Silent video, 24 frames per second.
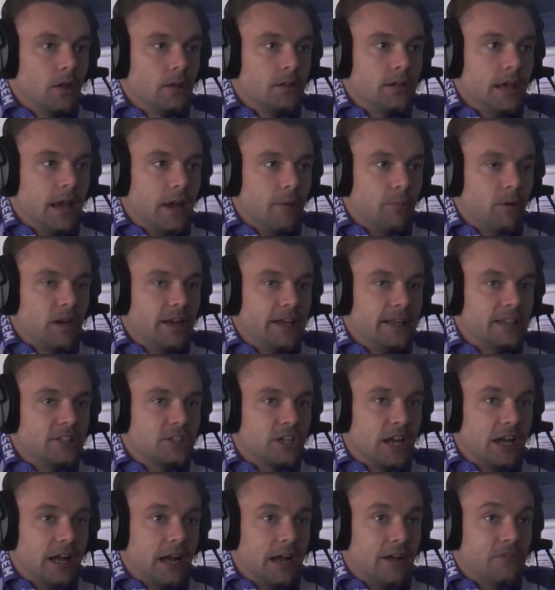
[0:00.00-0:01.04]
Yeah, well,
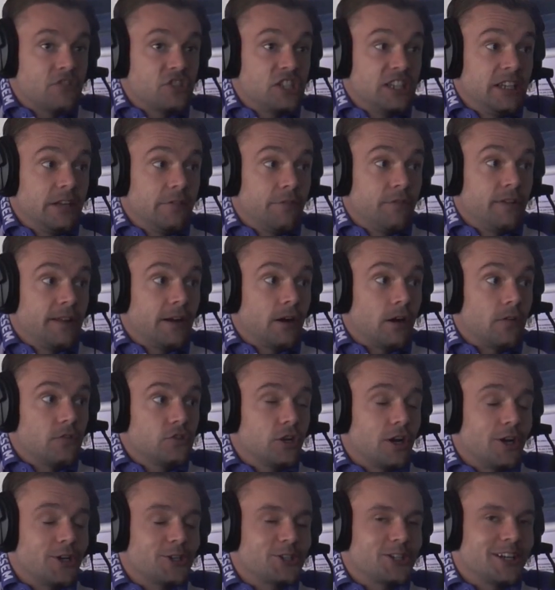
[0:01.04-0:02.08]
I've seen it flick off
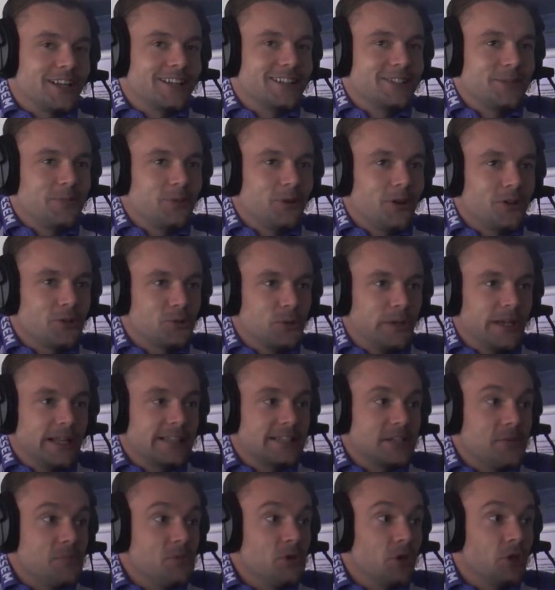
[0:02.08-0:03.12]
Josh, and to be honest with you, it
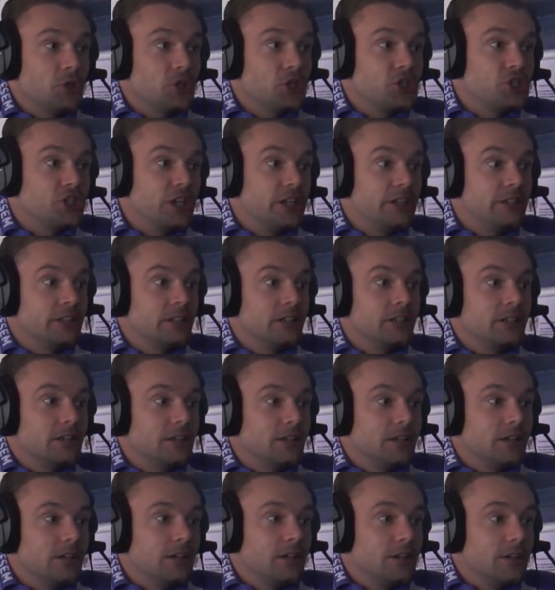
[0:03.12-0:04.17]
hit me on the chin.
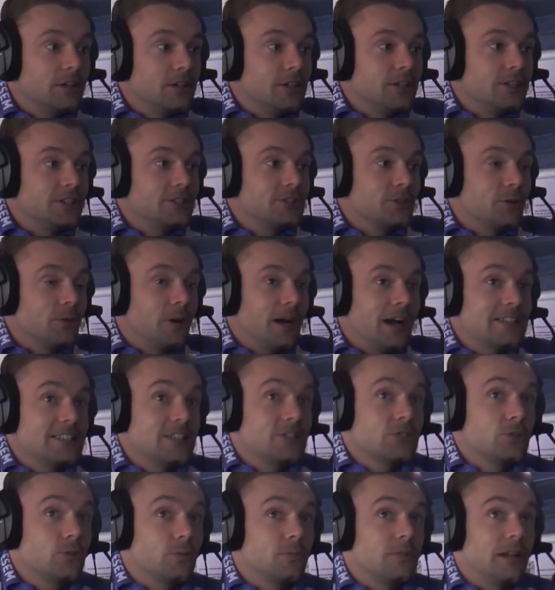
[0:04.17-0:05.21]
So as
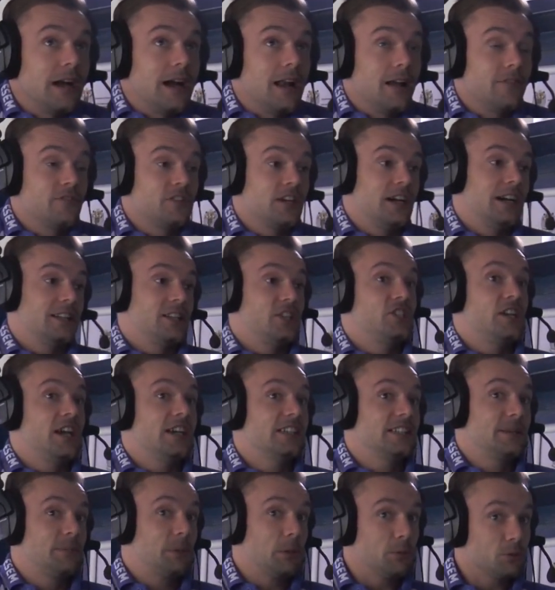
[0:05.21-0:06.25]
it's come down, I've tried to
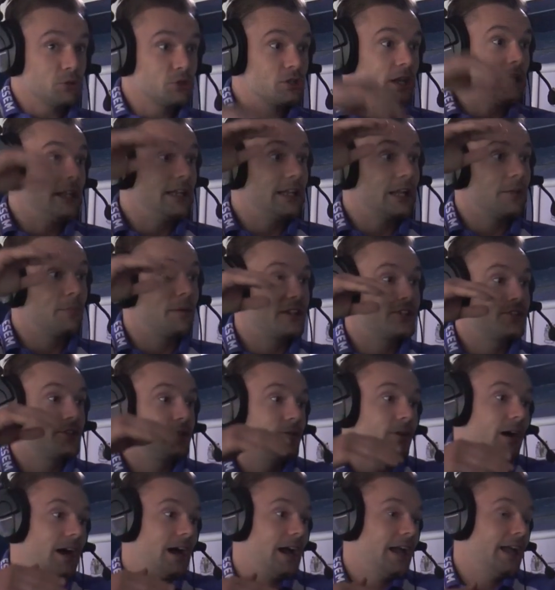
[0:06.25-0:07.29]
chest it, but it was just a little bit
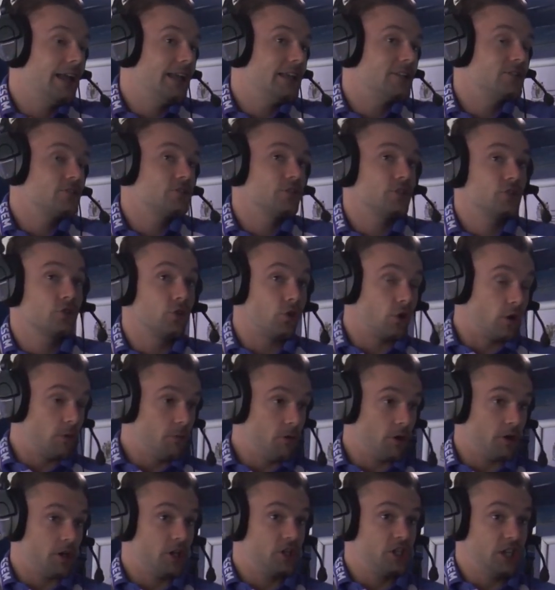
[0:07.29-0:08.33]
too high, and it's caught
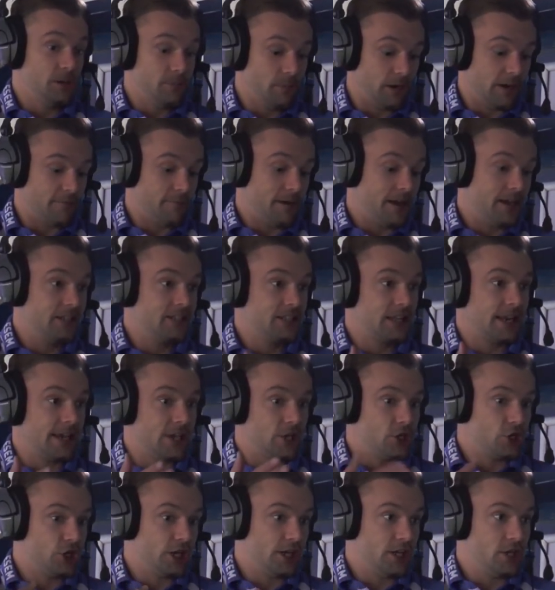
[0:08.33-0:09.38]
me on the chin, but I've managed to,
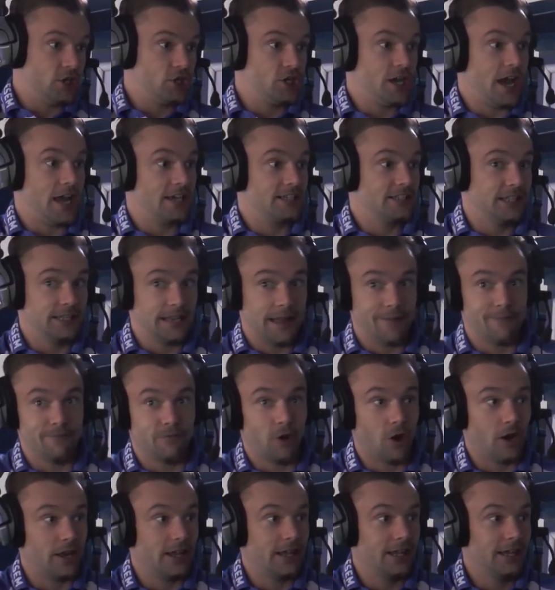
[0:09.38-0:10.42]
like, chin, chest, and then
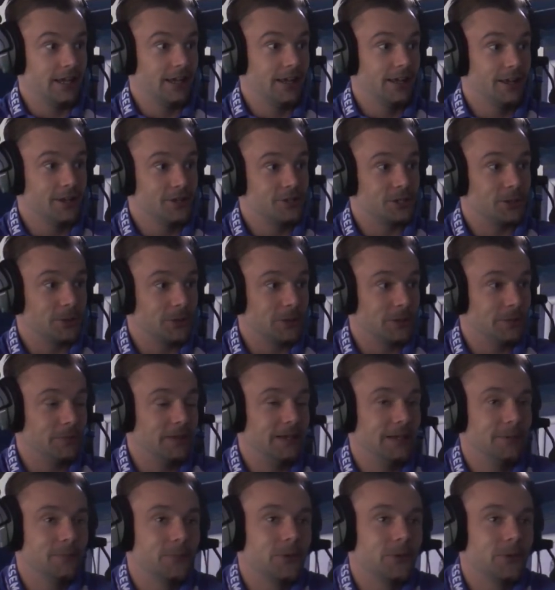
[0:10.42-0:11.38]
volley. Do you know what I mean?